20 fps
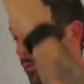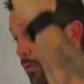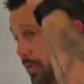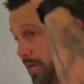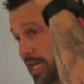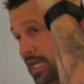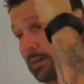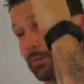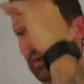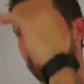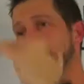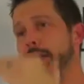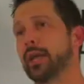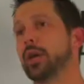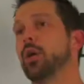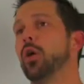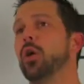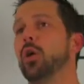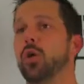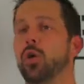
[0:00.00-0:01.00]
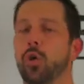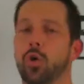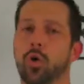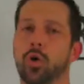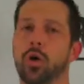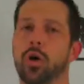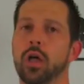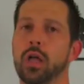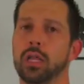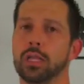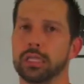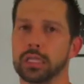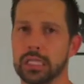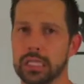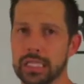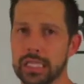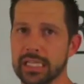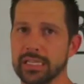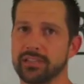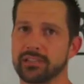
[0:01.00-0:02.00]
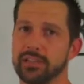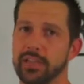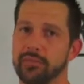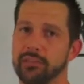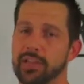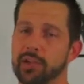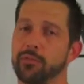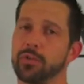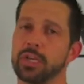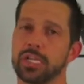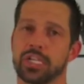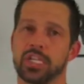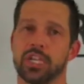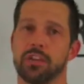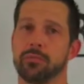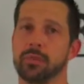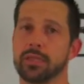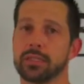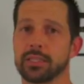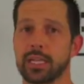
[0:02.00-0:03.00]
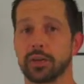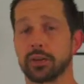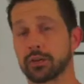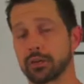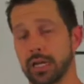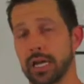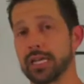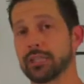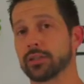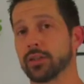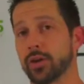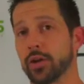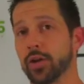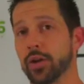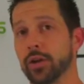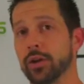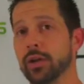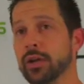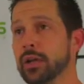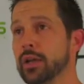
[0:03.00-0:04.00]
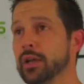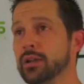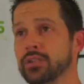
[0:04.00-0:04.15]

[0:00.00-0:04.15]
We're going to come up a whole list of different achievements that your clients can earn.